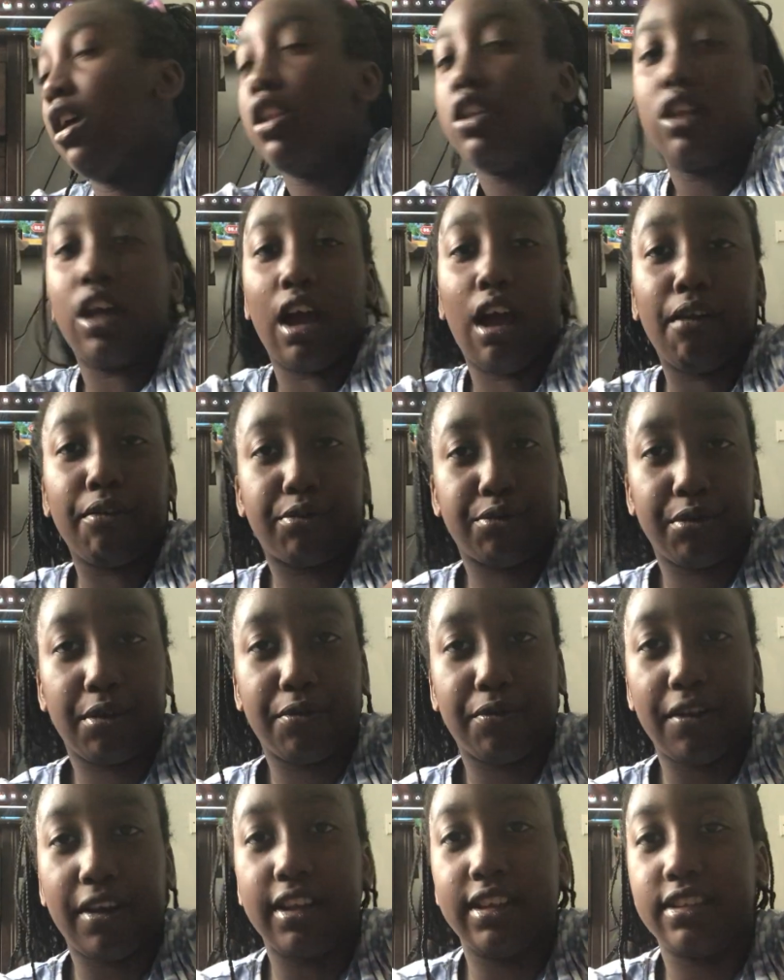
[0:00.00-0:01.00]
No, I have three
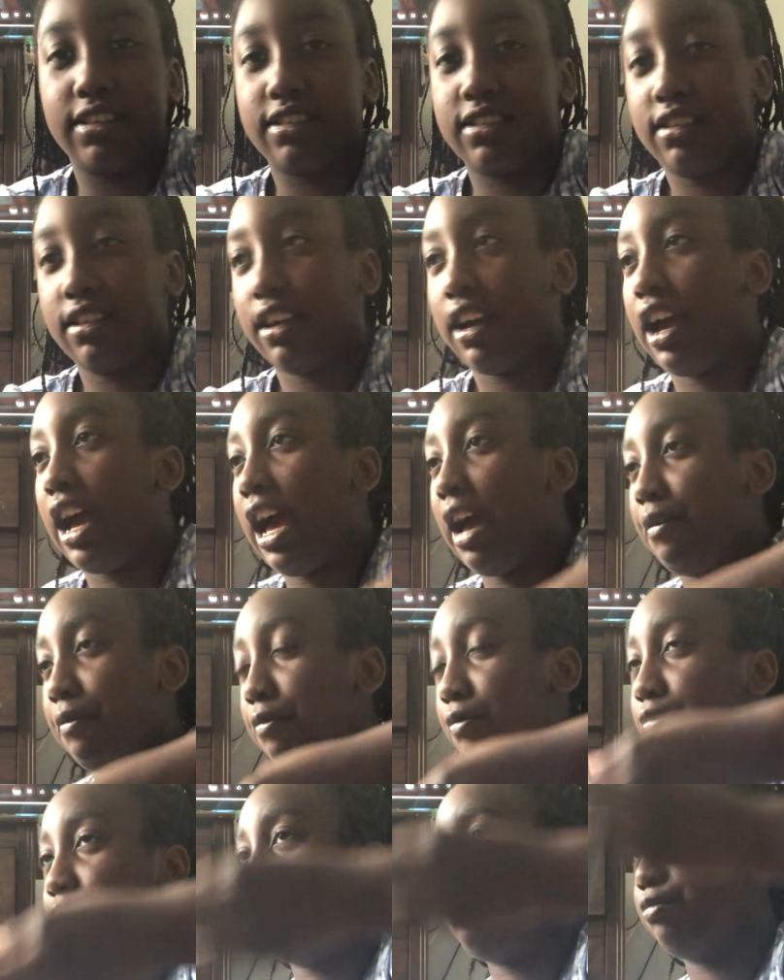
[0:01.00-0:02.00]
friends. I have,
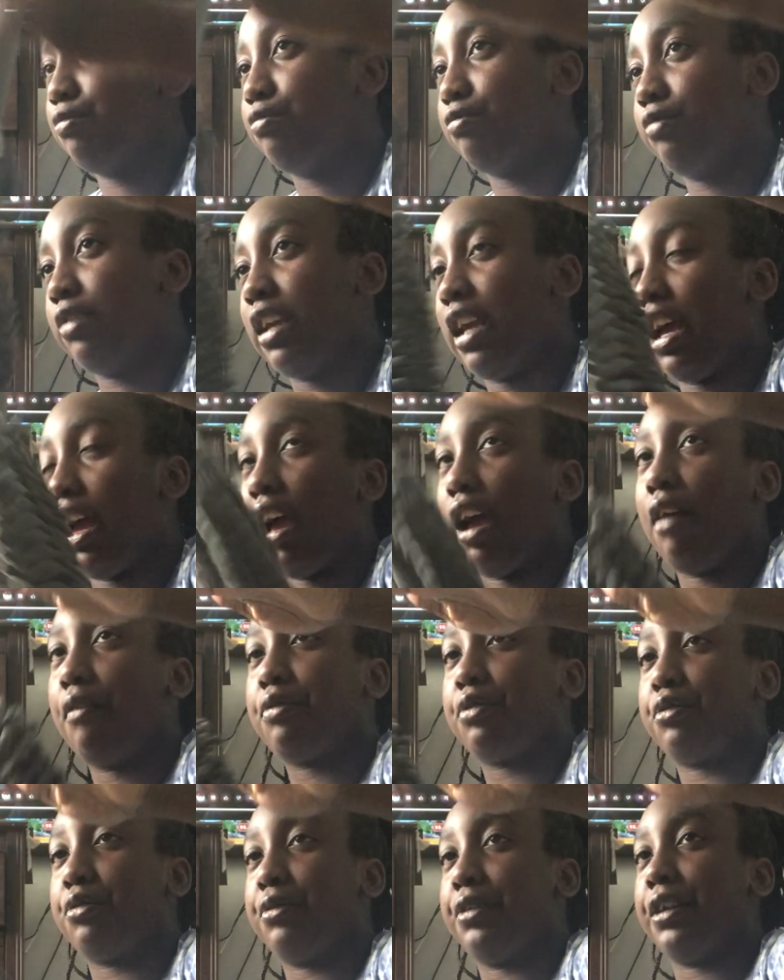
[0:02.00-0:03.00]
yeah, I have
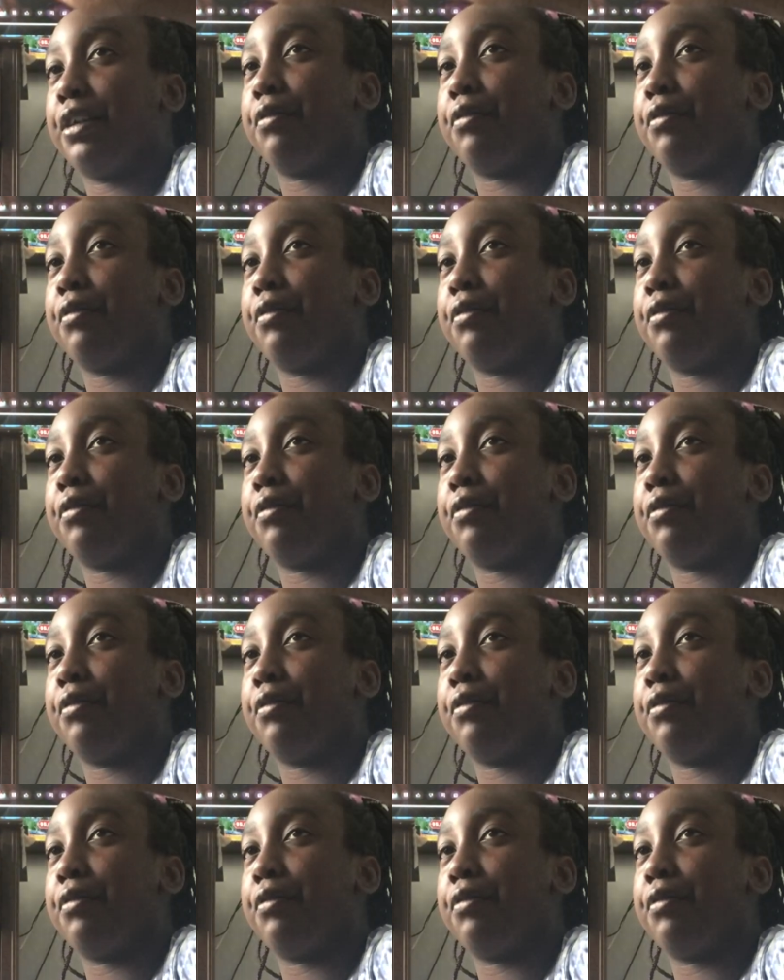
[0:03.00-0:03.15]
three